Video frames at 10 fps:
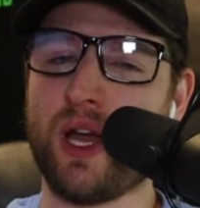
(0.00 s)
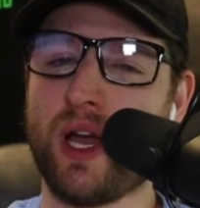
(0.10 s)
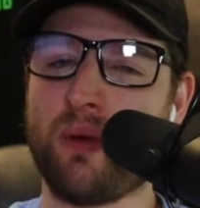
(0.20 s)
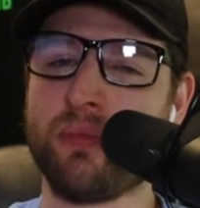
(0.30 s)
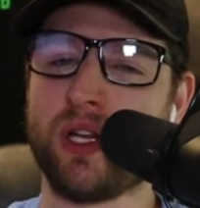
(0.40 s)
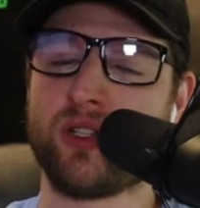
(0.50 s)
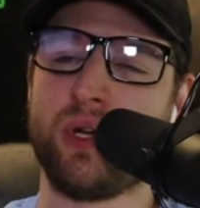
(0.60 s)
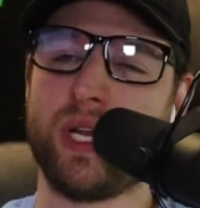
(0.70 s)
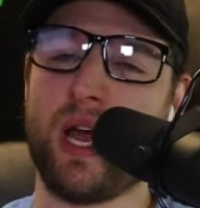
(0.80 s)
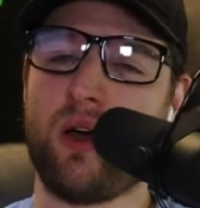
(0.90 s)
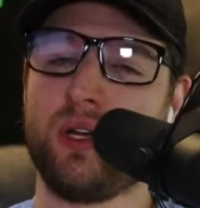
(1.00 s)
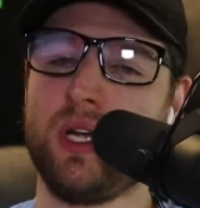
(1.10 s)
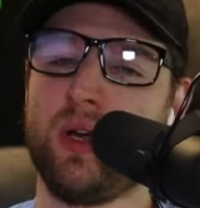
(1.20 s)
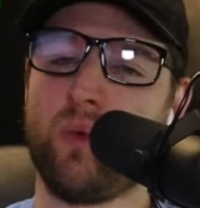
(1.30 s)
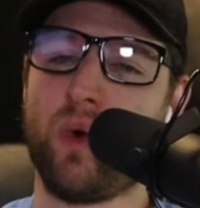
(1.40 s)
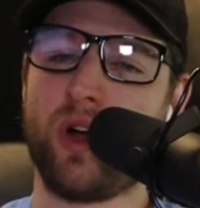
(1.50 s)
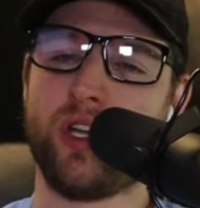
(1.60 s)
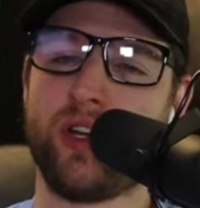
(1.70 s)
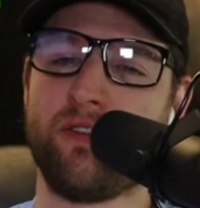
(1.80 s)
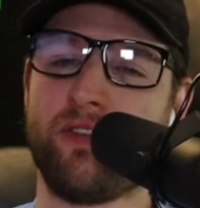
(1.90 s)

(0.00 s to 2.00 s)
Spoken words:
I'm going to tweet out where you can